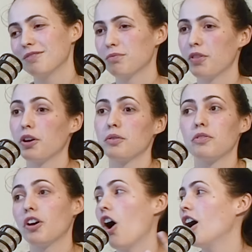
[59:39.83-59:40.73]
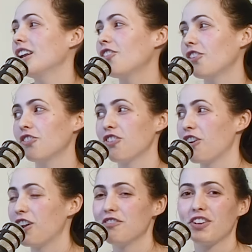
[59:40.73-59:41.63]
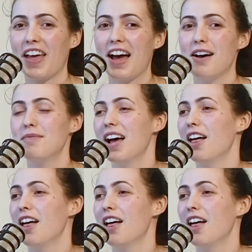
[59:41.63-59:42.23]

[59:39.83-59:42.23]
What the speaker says: the audience is cheering for them.